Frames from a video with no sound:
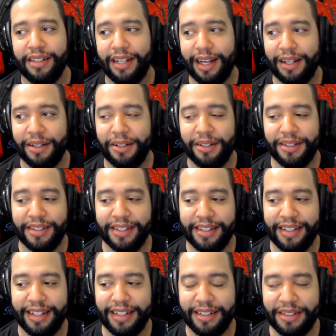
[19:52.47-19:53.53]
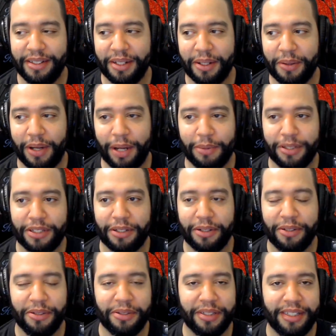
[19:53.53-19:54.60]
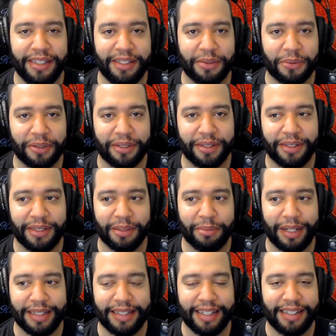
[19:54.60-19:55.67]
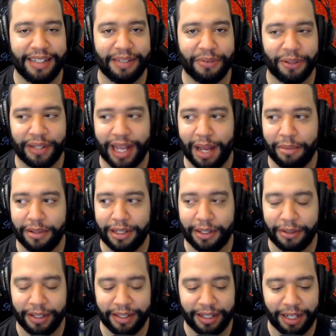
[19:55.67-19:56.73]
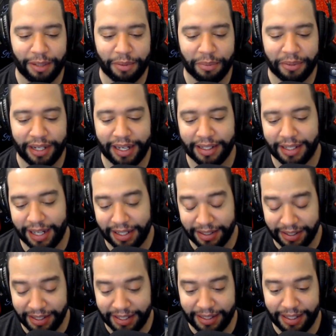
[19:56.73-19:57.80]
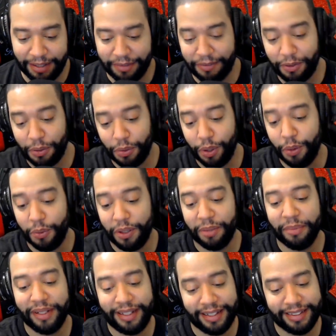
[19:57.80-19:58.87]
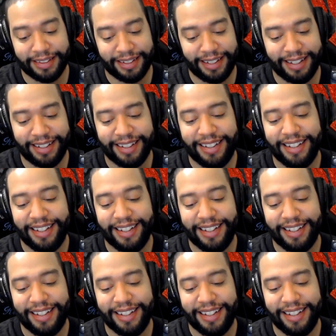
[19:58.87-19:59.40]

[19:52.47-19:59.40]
I learned. And then, you know, I would start using these words in my day-to-day vocabulary. And then I remember I had gotten the nickname 411 because of that.